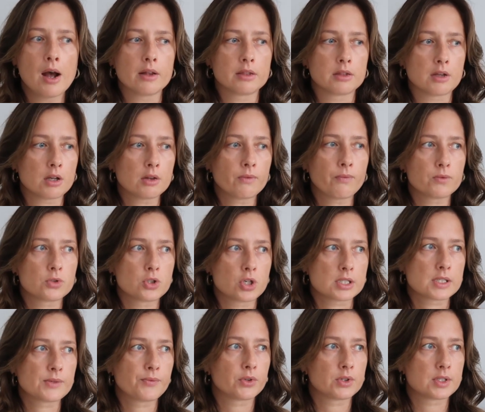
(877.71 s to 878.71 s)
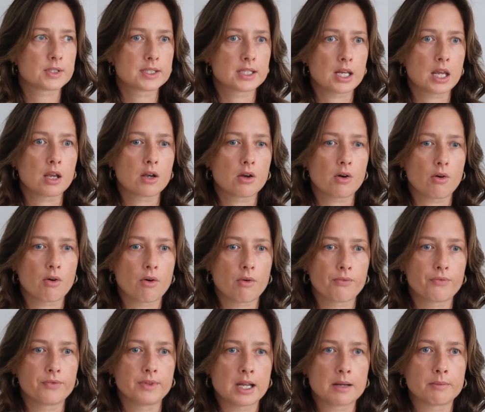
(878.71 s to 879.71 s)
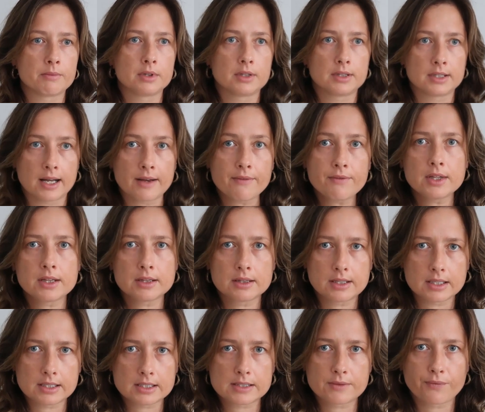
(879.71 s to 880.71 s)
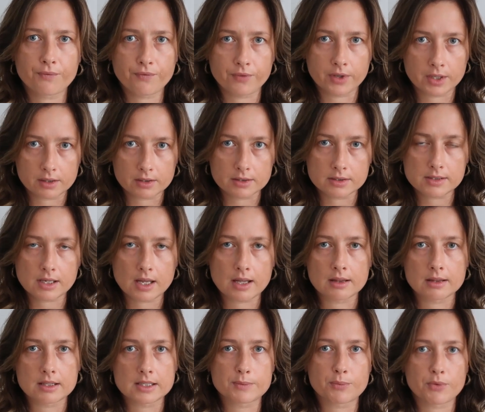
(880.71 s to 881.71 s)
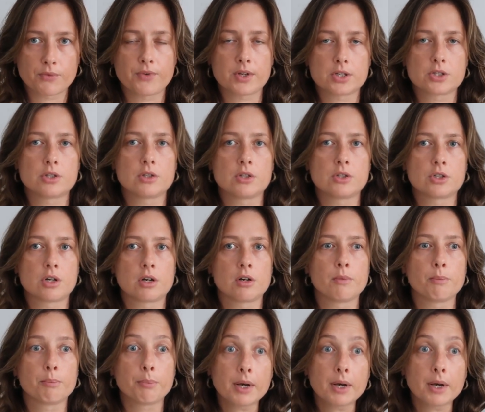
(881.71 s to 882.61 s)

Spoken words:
not just for the sake of them loving this field and this profession in general,